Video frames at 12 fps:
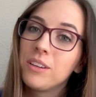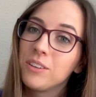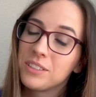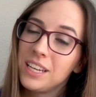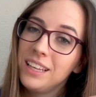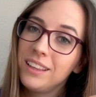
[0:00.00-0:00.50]
You'll
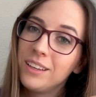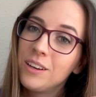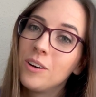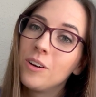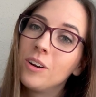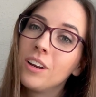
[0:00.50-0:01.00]
take the
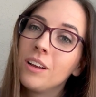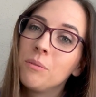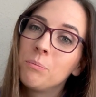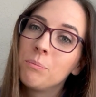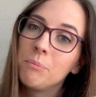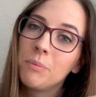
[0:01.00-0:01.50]
code,
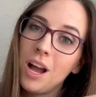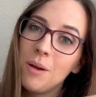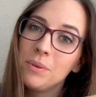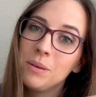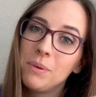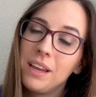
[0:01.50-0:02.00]

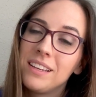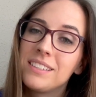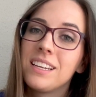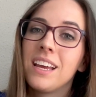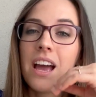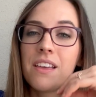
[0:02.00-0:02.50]
copy,
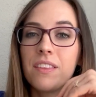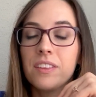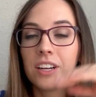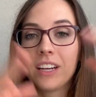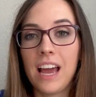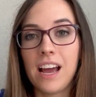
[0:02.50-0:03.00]
paste it, and then
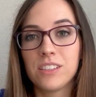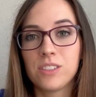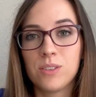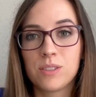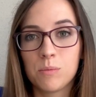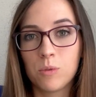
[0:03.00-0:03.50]
they're gonna ask
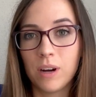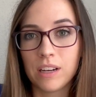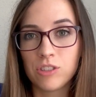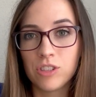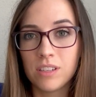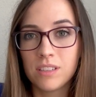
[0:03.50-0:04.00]
you some
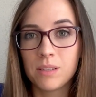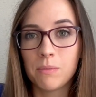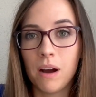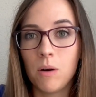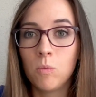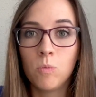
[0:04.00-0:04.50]
questions
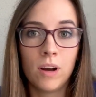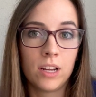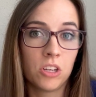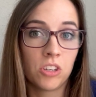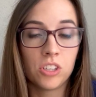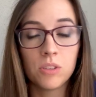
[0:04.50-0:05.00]
about what
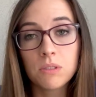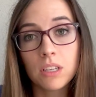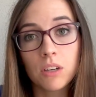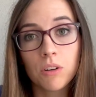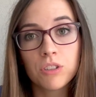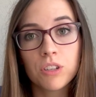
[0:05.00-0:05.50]
you're using
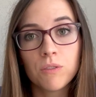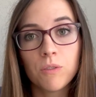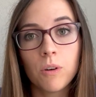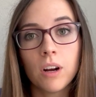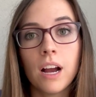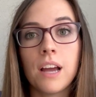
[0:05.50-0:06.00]
Notion
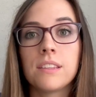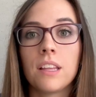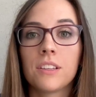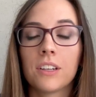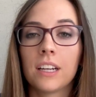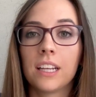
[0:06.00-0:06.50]
for, and then
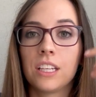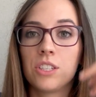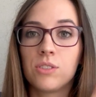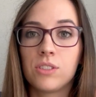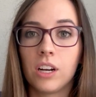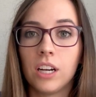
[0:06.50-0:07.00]
they're gonna get
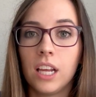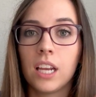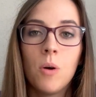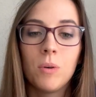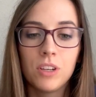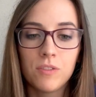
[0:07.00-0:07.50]
you
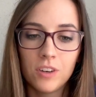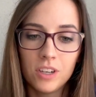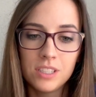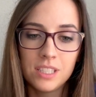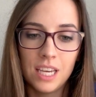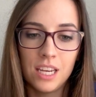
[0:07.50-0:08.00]
started. When you
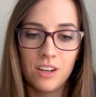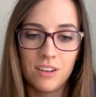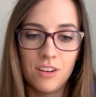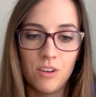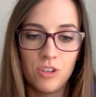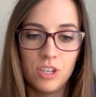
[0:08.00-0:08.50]
first get your
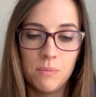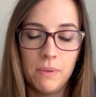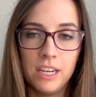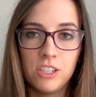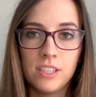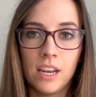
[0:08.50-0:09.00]
Notion
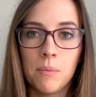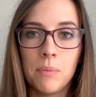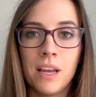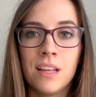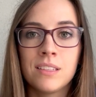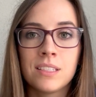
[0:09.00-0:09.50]
page set up,
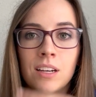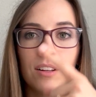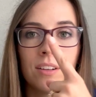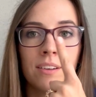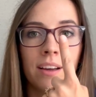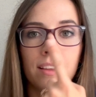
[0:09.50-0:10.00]
it's gonna
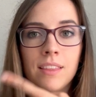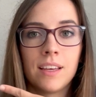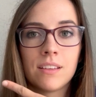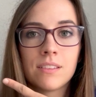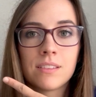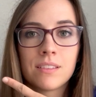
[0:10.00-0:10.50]
look like
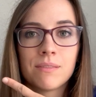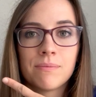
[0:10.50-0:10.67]
this.